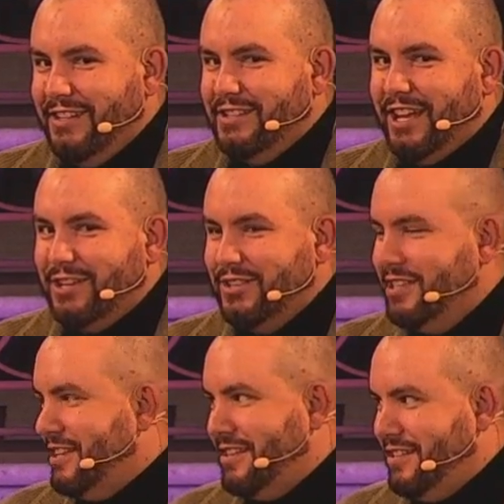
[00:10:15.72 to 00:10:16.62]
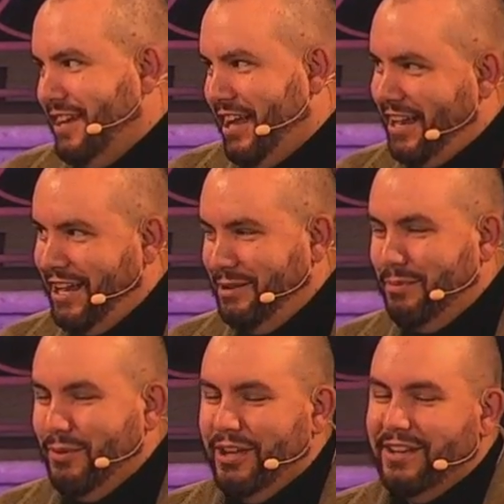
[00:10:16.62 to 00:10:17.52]
intellectually assassinate at yeah. any
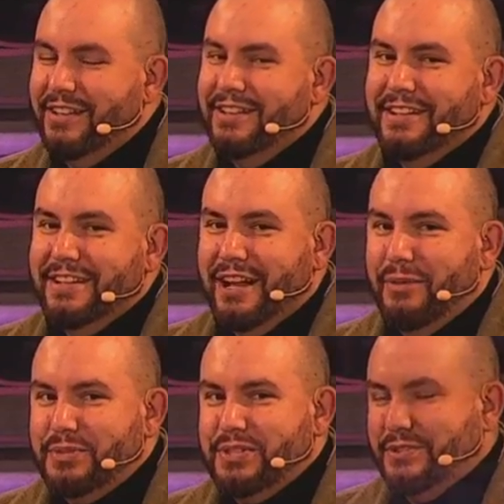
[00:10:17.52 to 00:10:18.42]
point. Um,